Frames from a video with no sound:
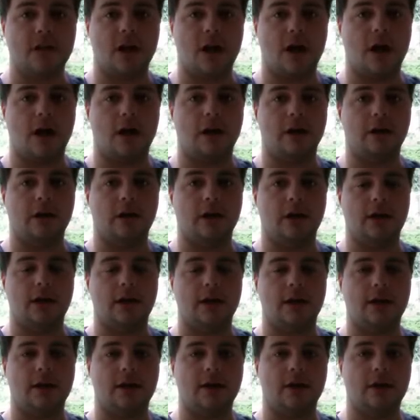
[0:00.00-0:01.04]
I'll
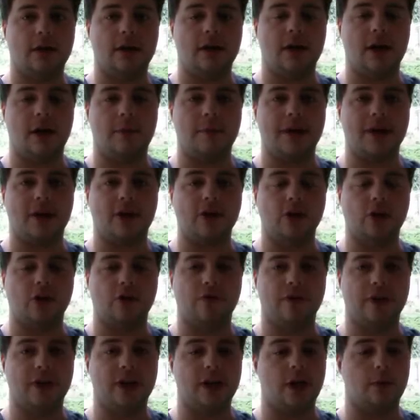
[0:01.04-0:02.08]
make
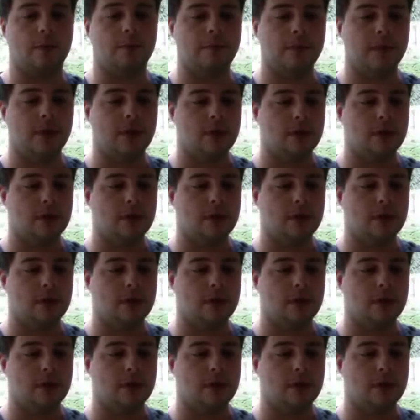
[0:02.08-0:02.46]
another video.